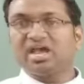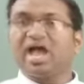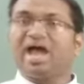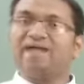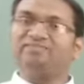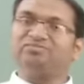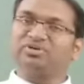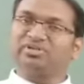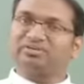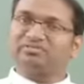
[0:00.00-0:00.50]

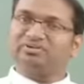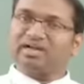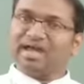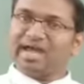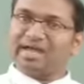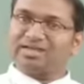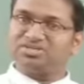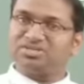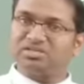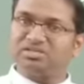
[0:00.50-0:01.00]
and whatever
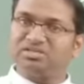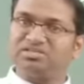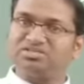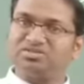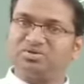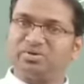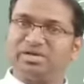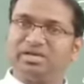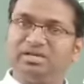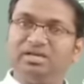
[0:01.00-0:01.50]
action
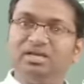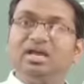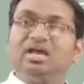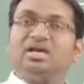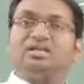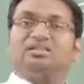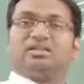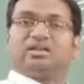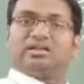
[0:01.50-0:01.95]
is doing,